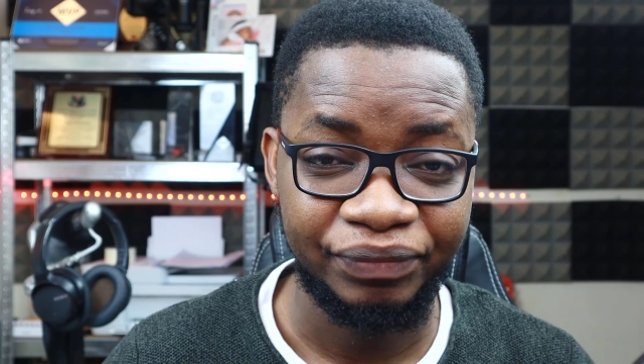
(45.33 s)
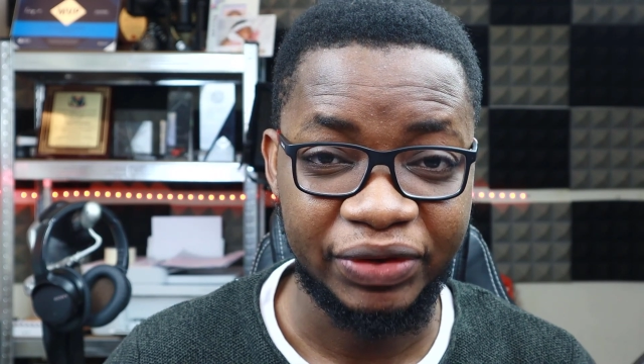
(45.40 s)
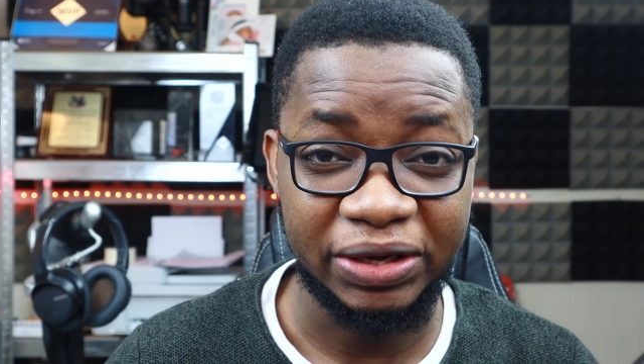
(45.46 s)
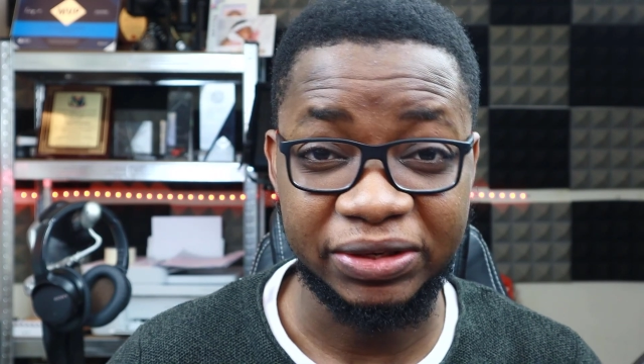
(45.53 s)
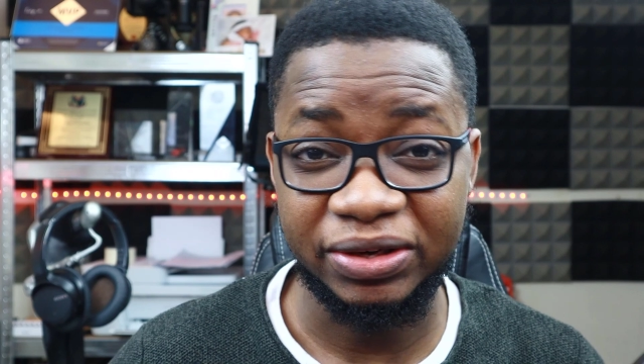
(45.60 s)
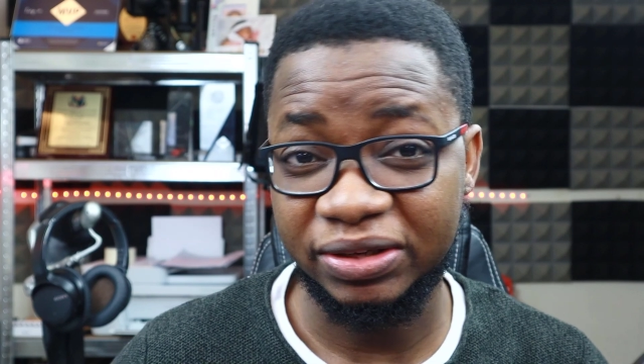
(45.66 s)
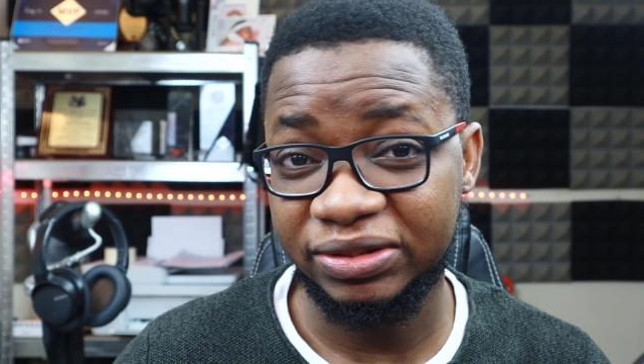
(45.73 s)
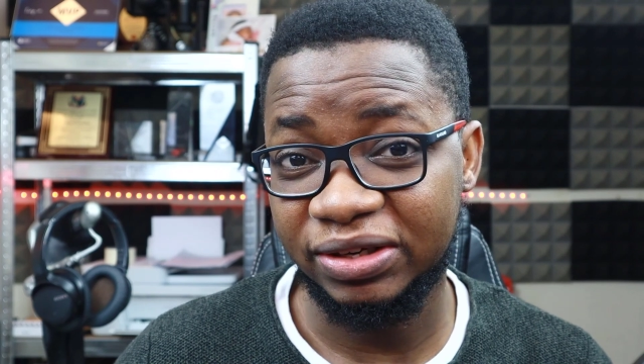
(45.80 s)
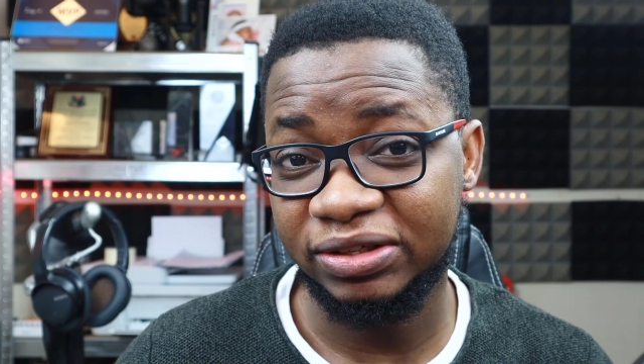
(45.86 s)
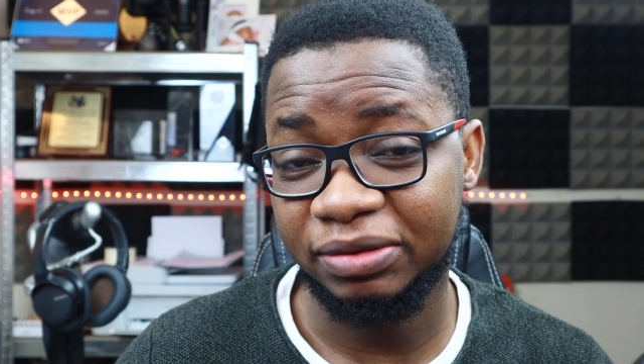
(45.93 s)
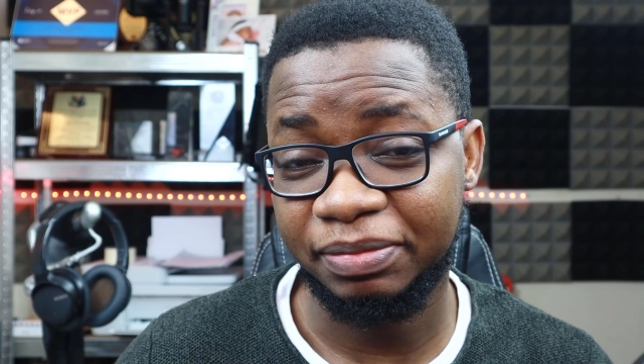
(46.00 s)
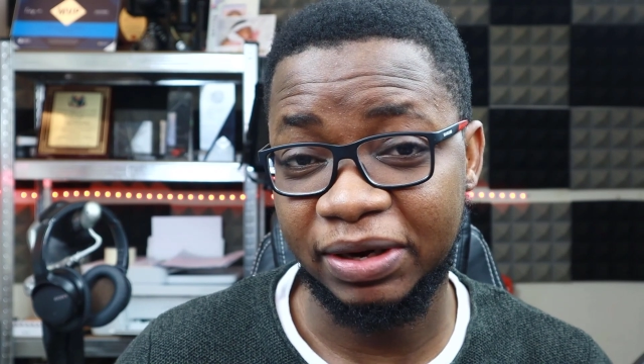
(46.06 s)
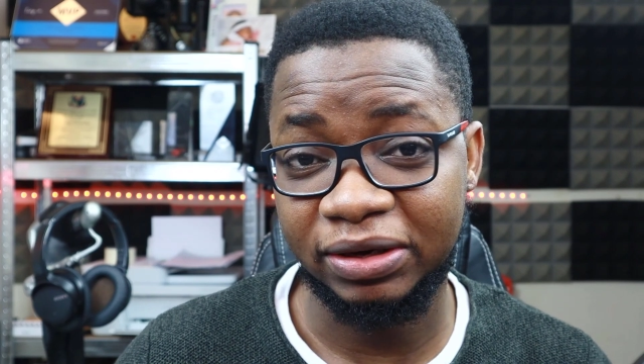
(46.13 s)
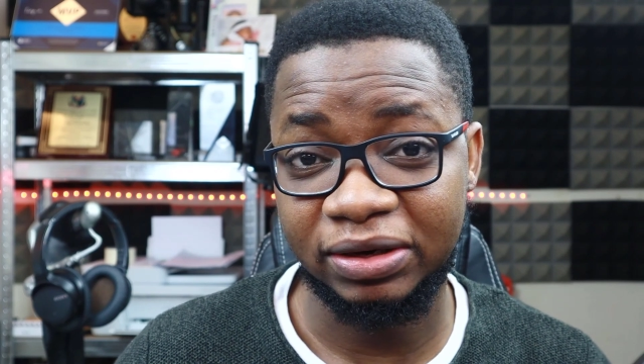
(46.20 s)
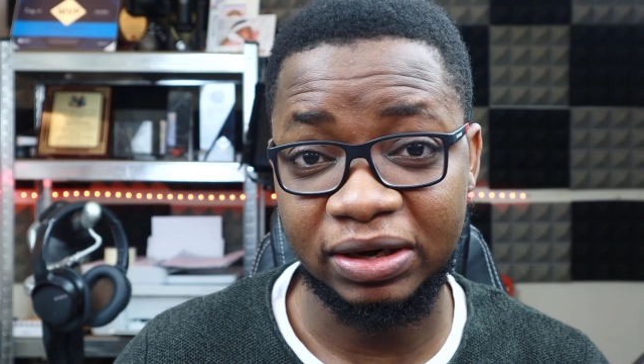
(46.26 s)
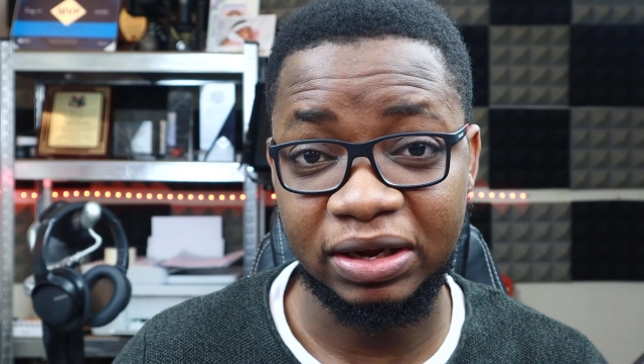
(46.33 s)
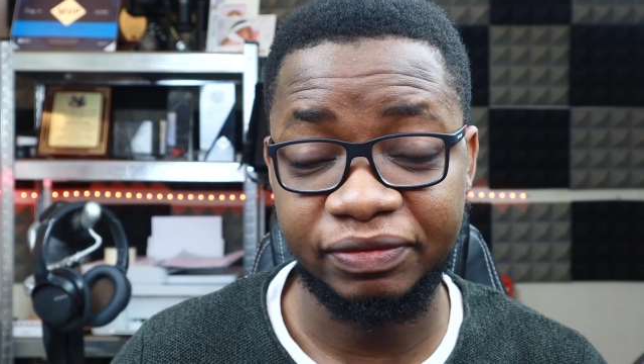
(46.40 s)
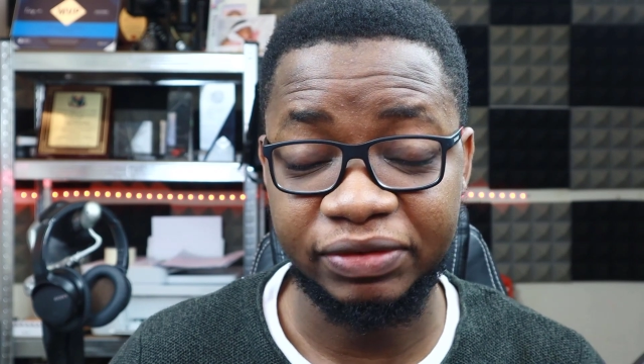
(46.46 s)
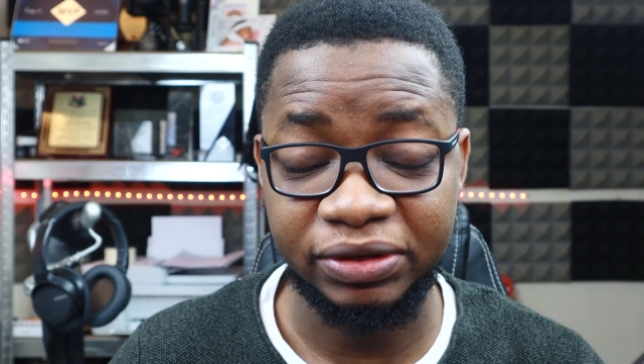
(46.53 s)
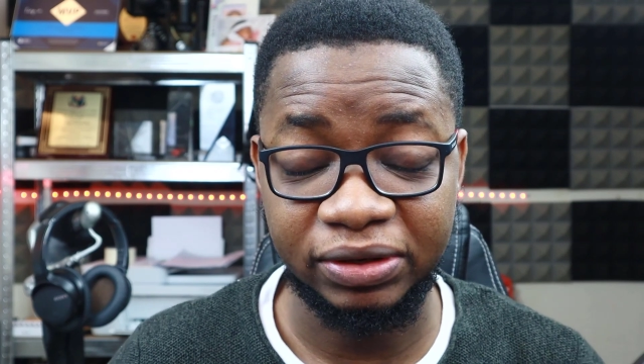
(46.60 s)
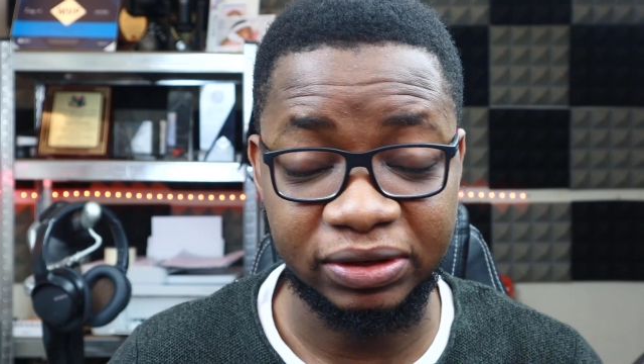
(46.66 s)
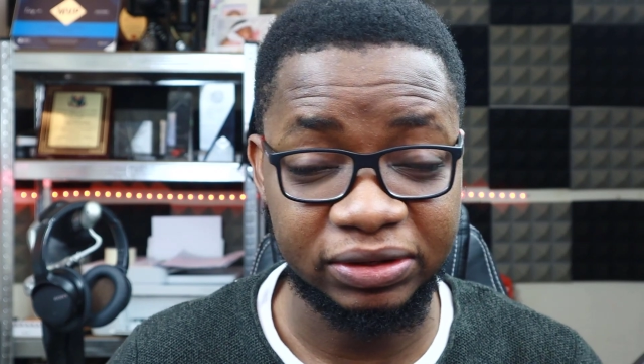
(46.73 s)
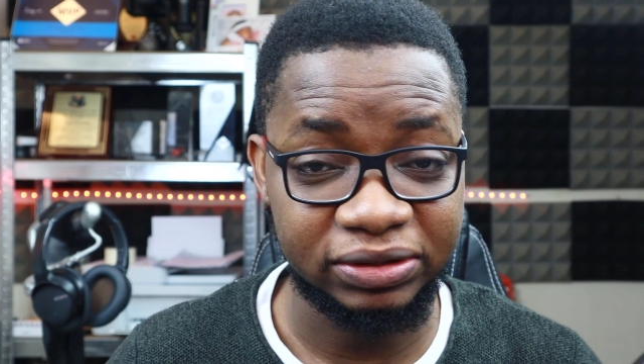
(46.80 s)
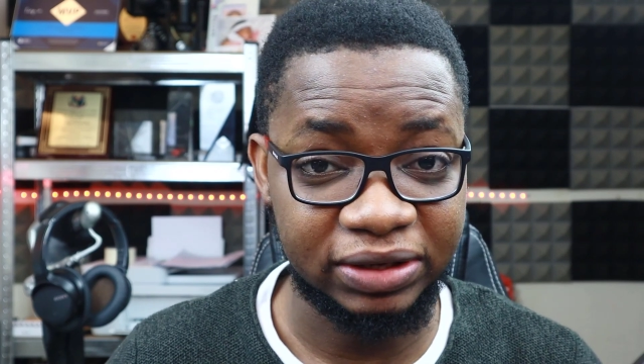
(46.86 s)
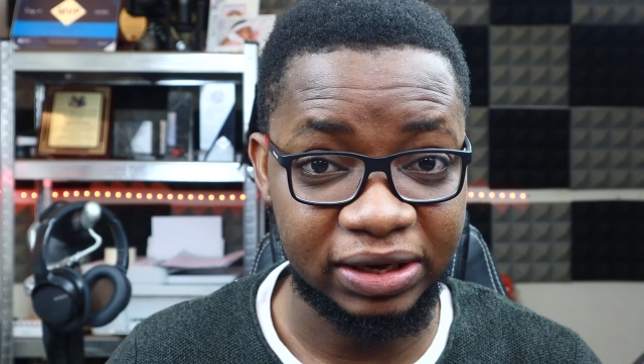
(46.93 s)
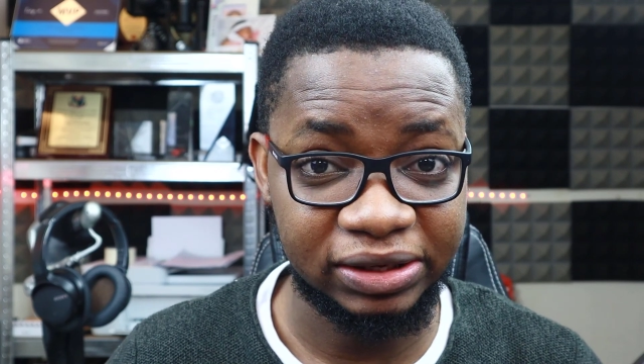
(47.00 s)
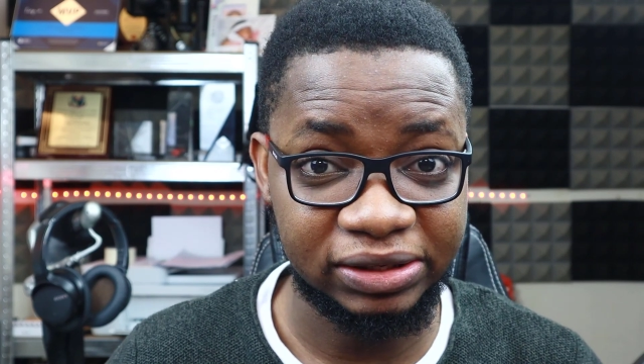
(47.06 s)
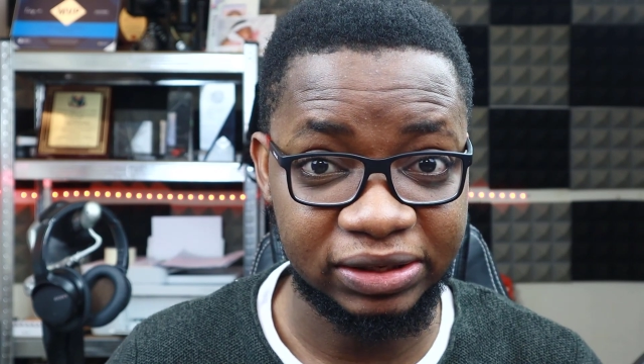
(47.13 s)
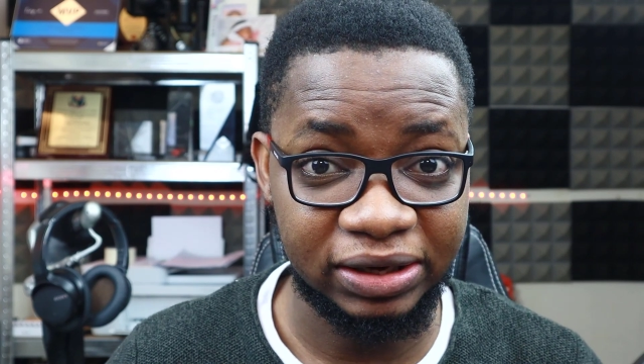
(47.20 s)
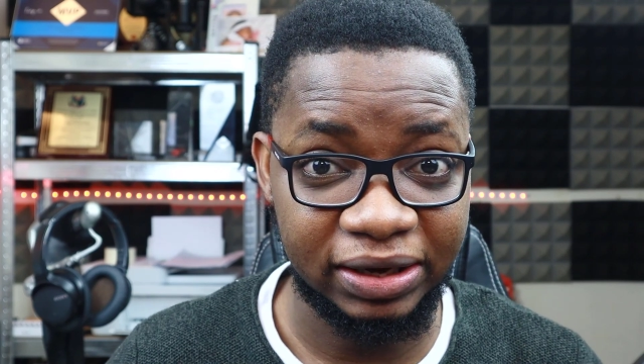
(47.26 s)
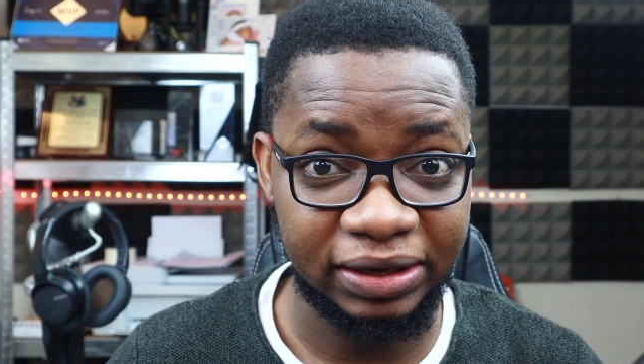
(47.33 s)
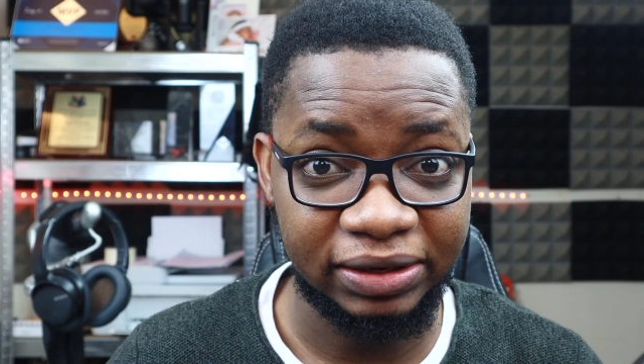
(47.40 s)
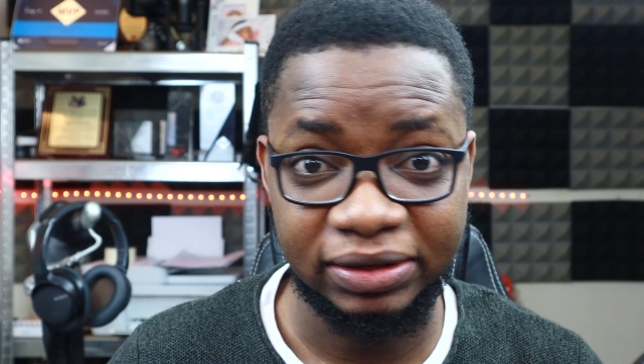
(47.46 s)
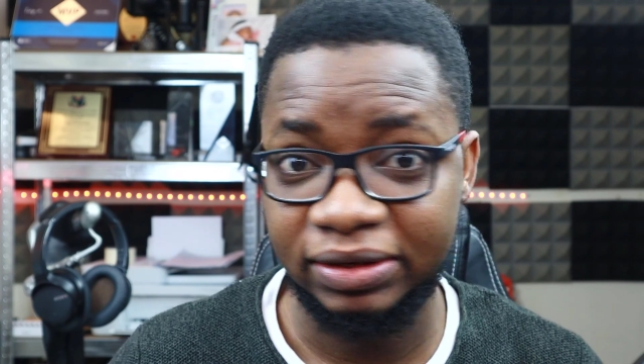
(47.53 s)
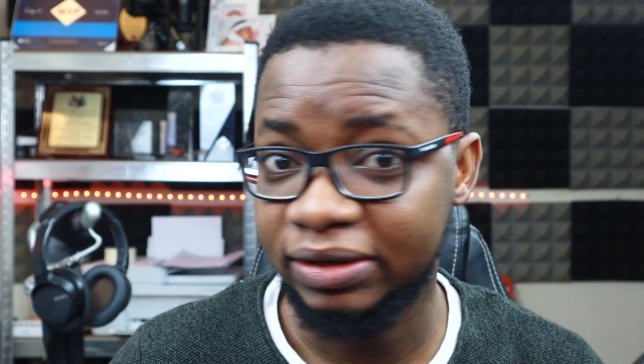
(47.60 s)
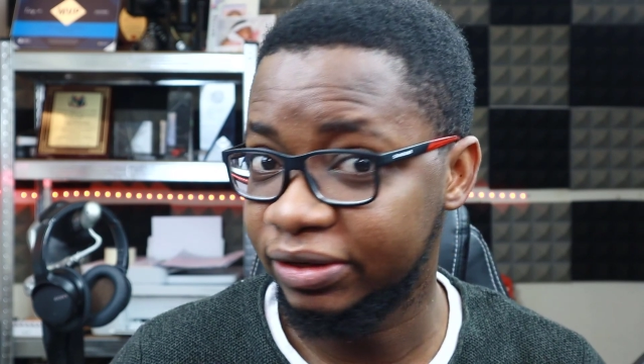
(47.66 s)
It costs just about $11.99,